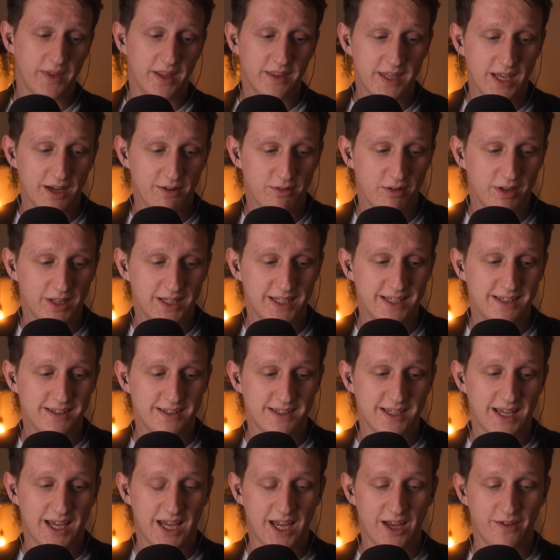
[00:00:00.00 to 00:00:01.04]
There are at
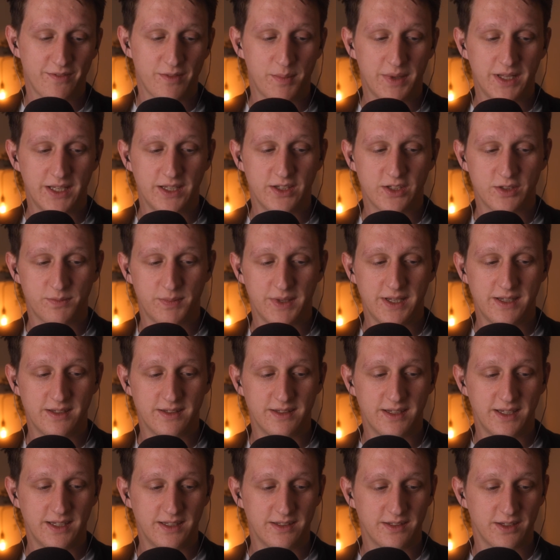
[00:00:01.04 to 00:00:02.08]
least 500,000
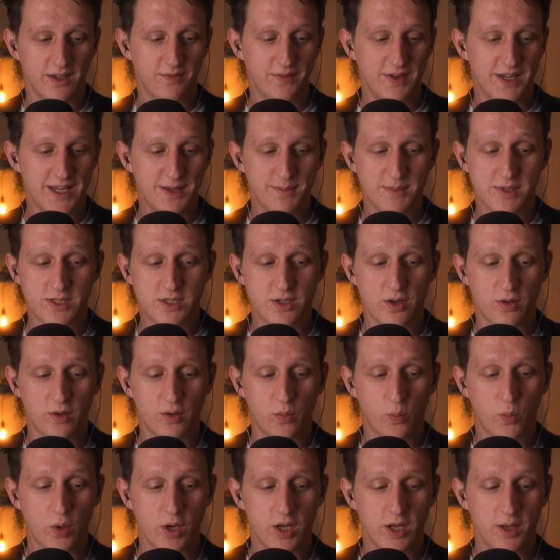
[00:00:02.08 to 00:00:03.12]
species of
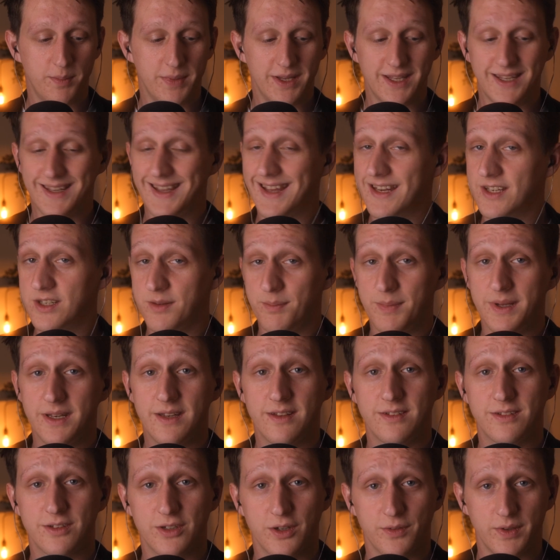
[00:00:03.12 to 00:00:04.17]
nematode worm yet to be
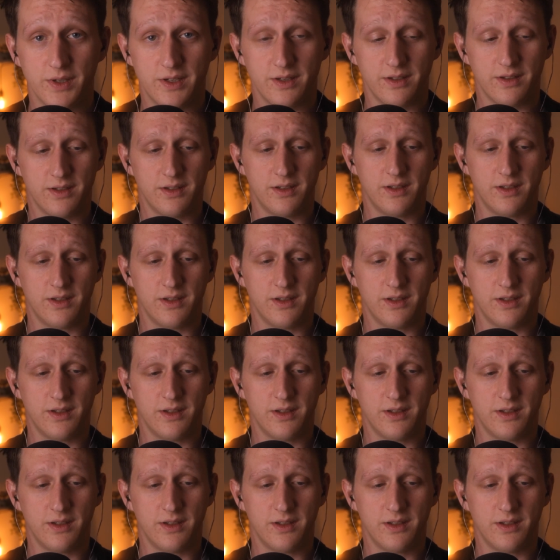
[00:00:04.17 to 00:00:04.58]
discovered.